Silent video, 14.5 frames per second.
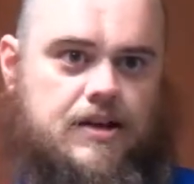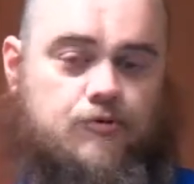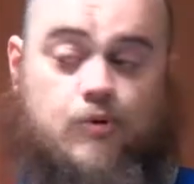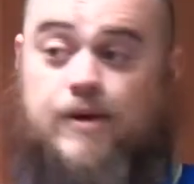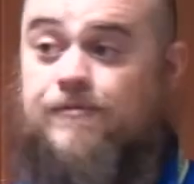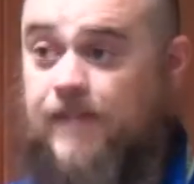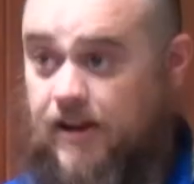if
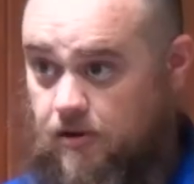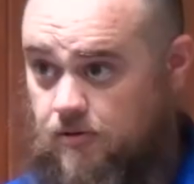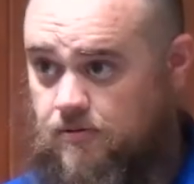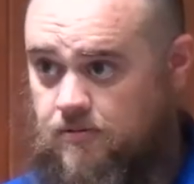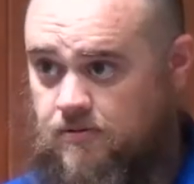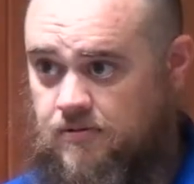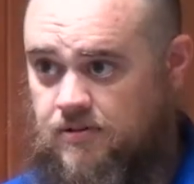we fail.
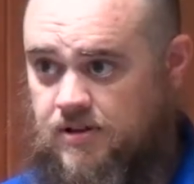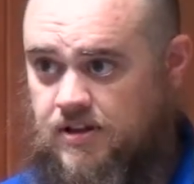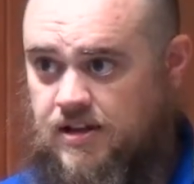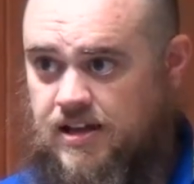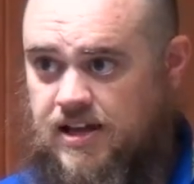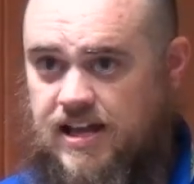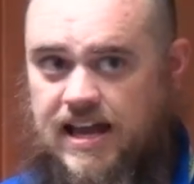
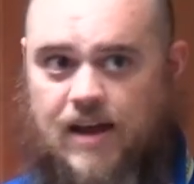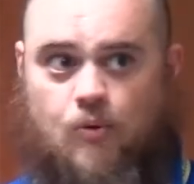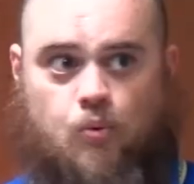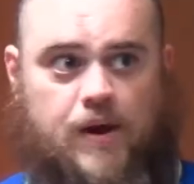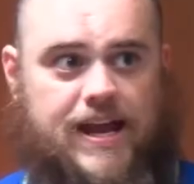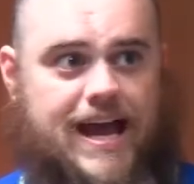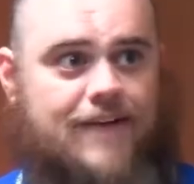And
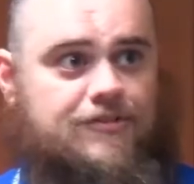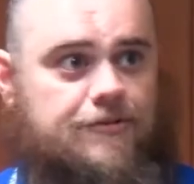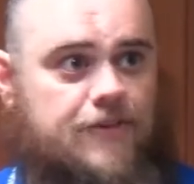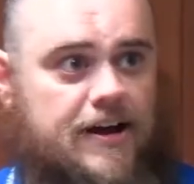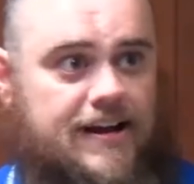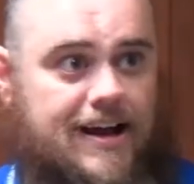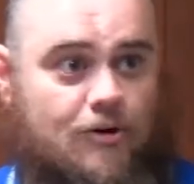we have to
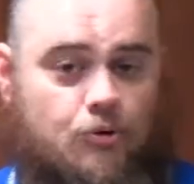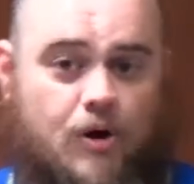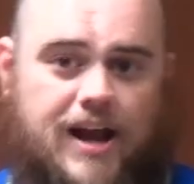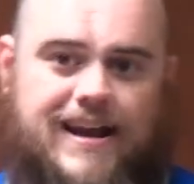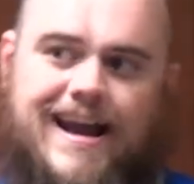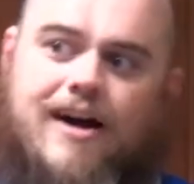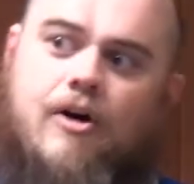find out
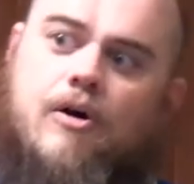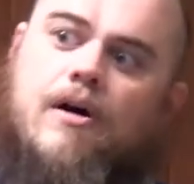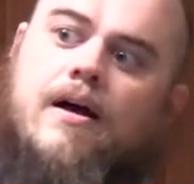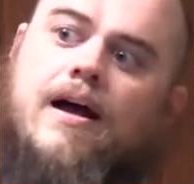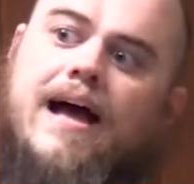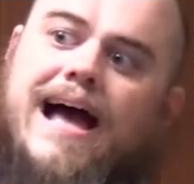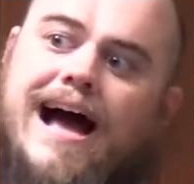right now
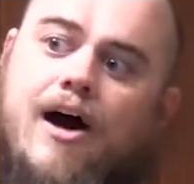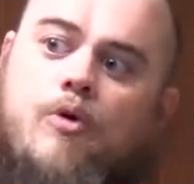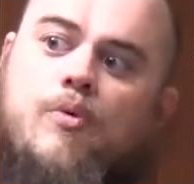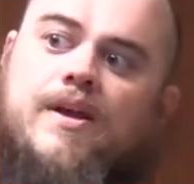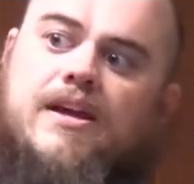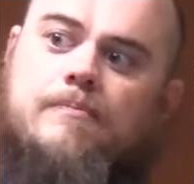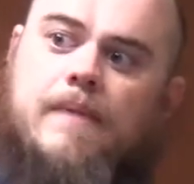how
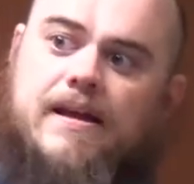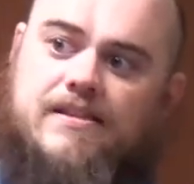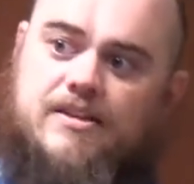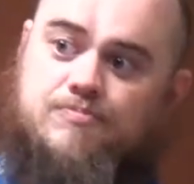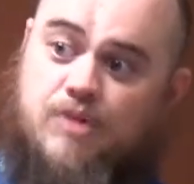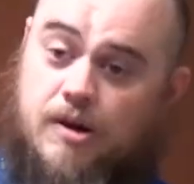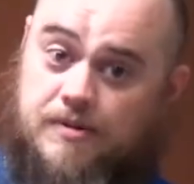we can make
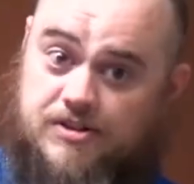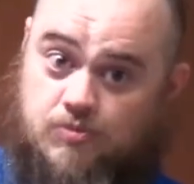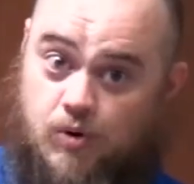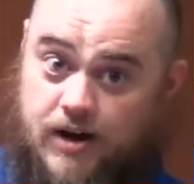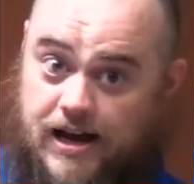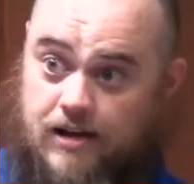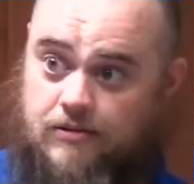this promise
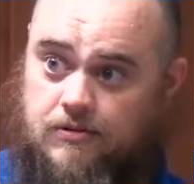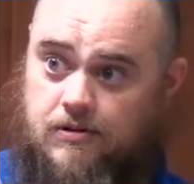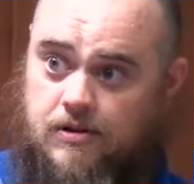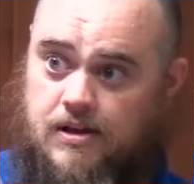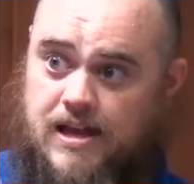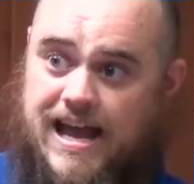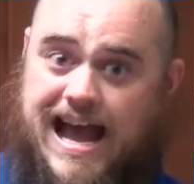work out.
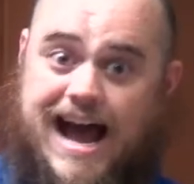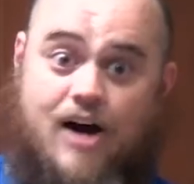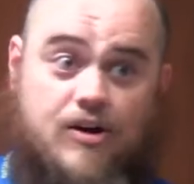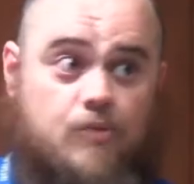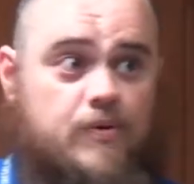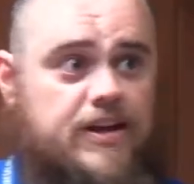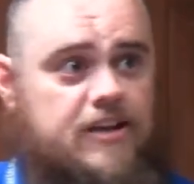How
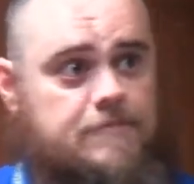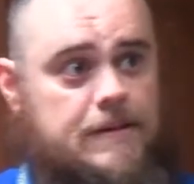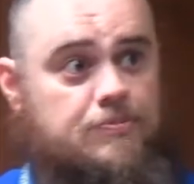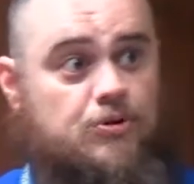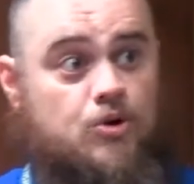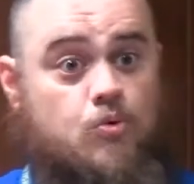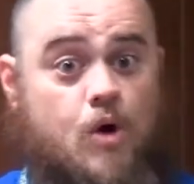can we give
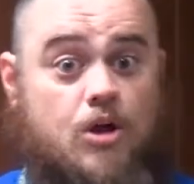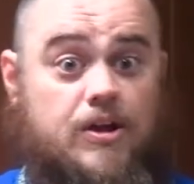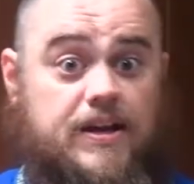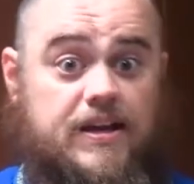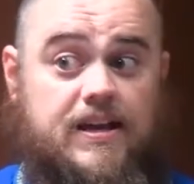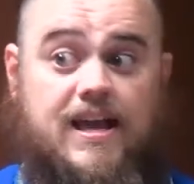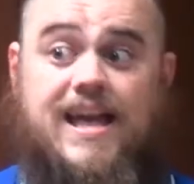people
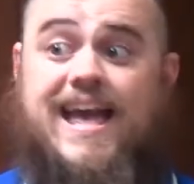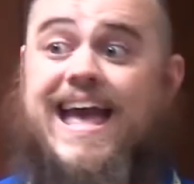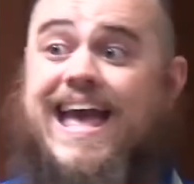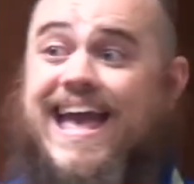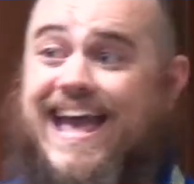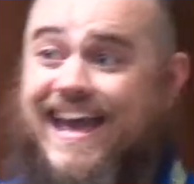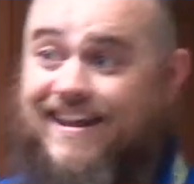equality
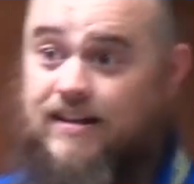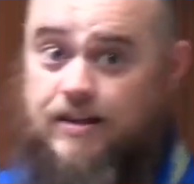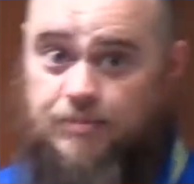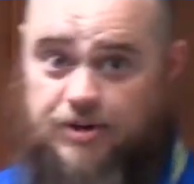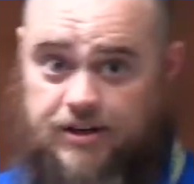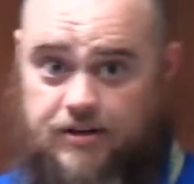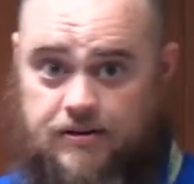and
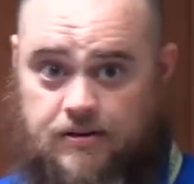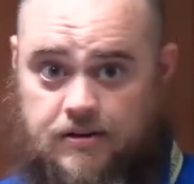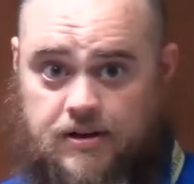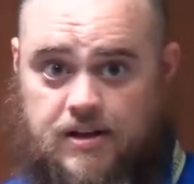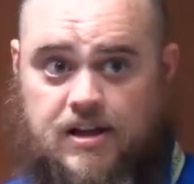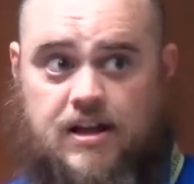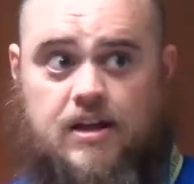liberty?
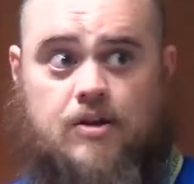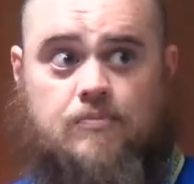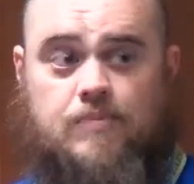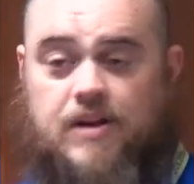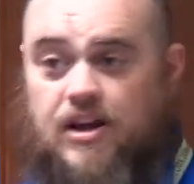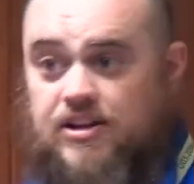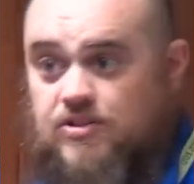
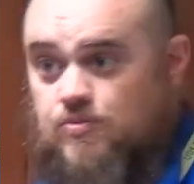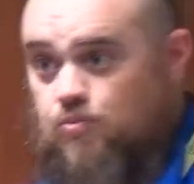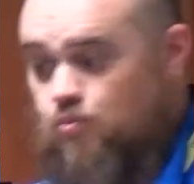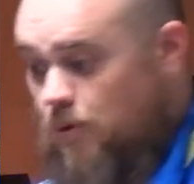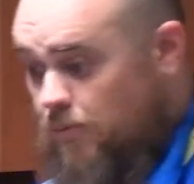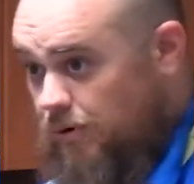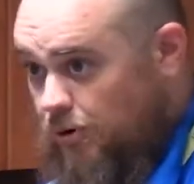Because
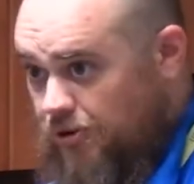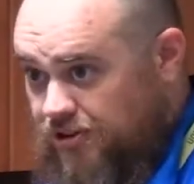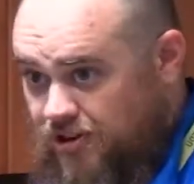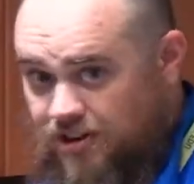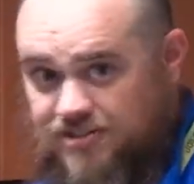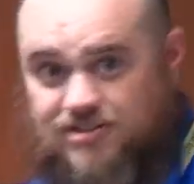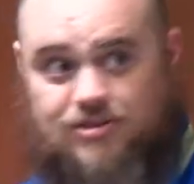when we wrote the
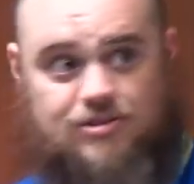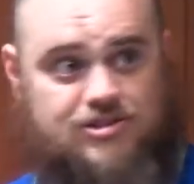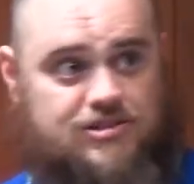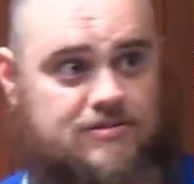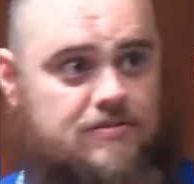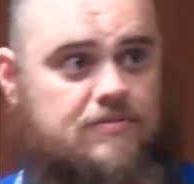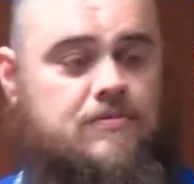
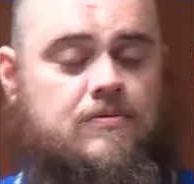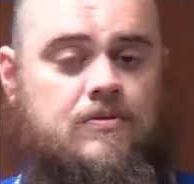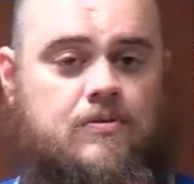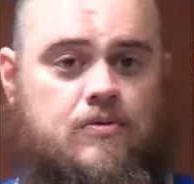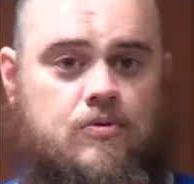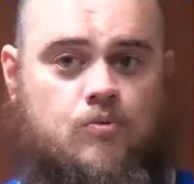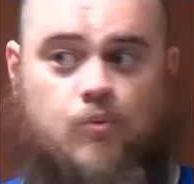Constitution,
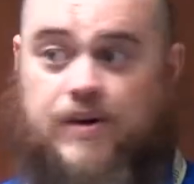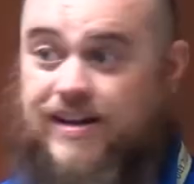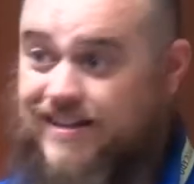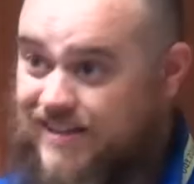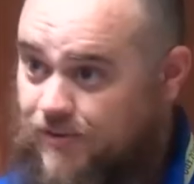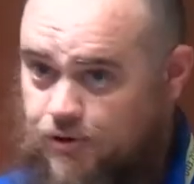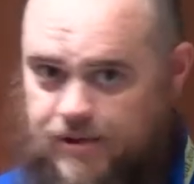we
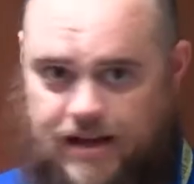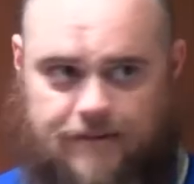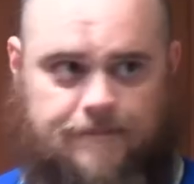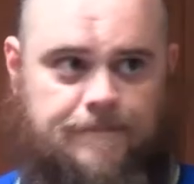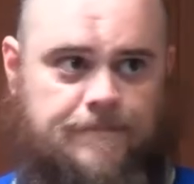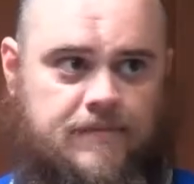didn't give you that.